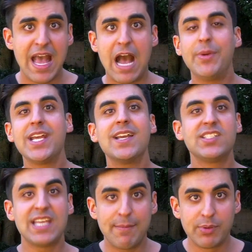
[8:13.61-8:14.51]
How many
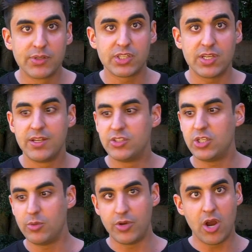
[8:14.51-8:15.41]
examples
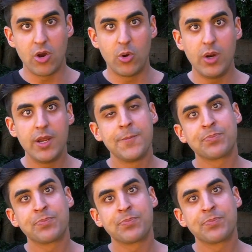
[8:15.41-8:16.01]
do you know